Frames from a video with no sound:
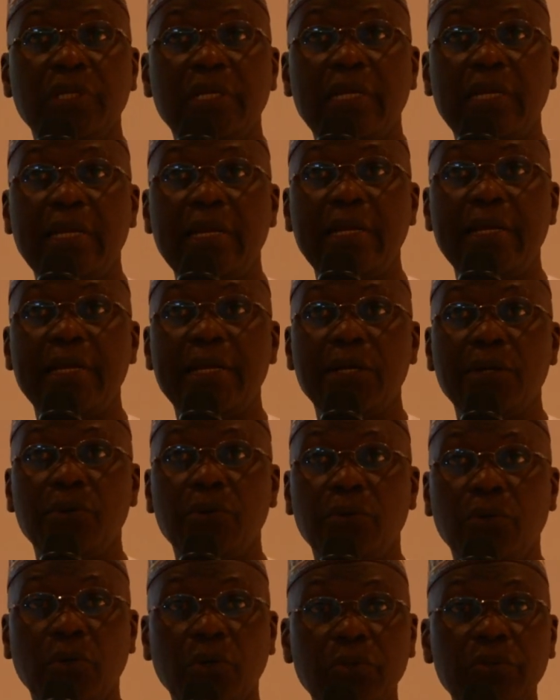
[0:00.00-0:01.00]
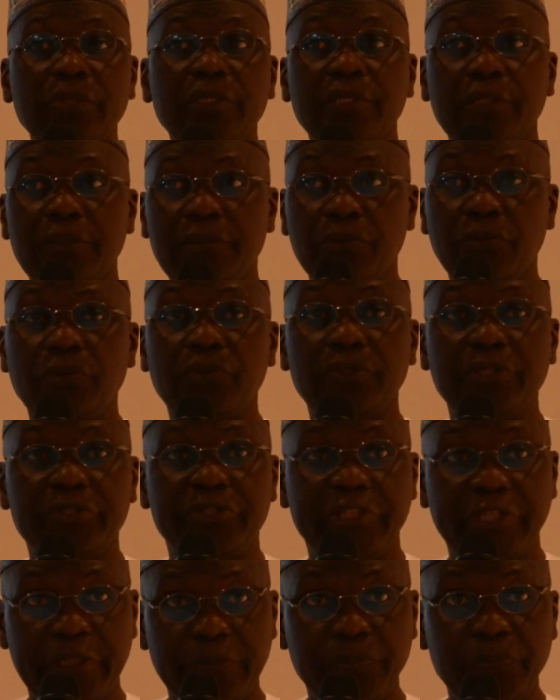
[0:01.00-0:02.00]
on the
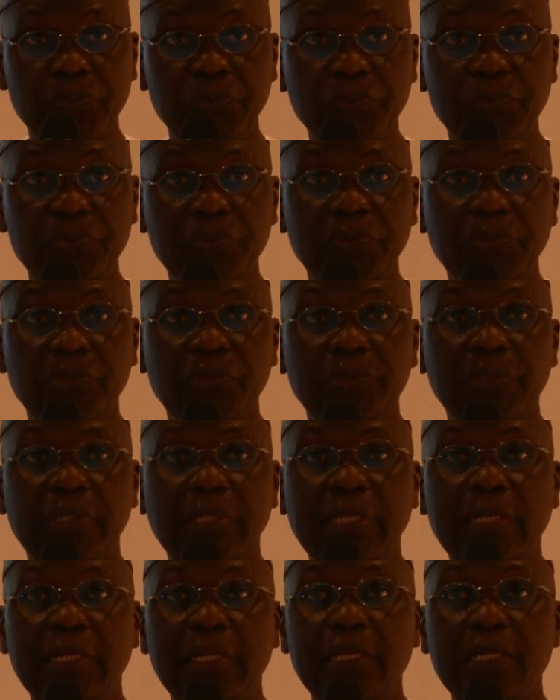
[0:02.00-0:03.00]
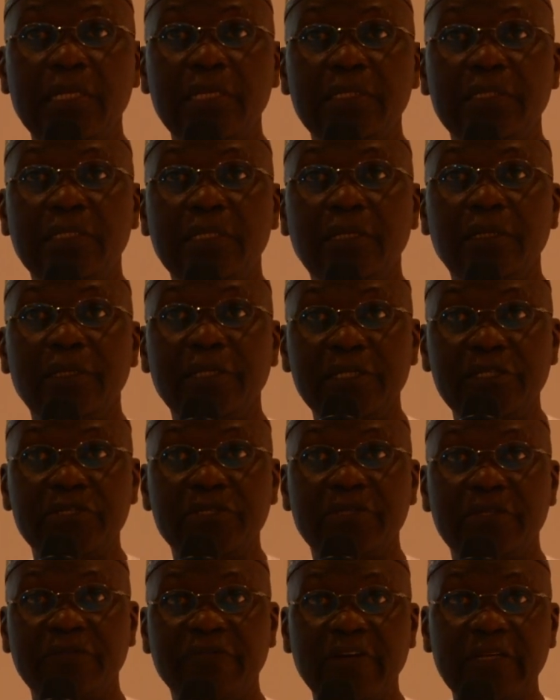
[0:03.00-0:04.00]
table that
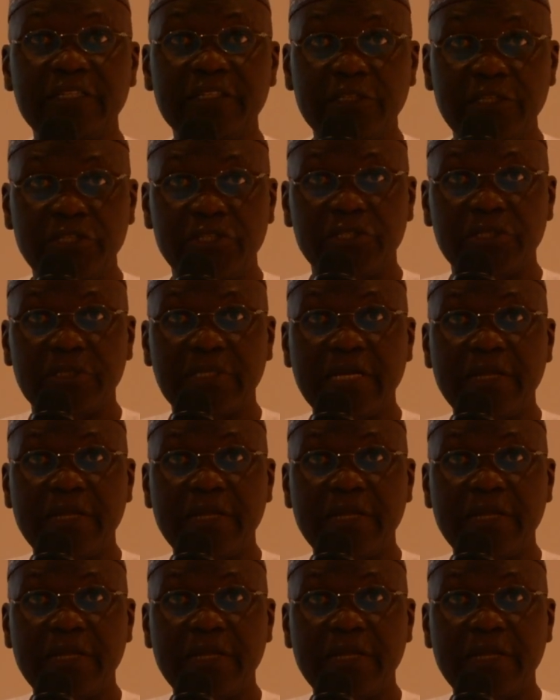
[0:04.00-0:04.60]
needs revalidation.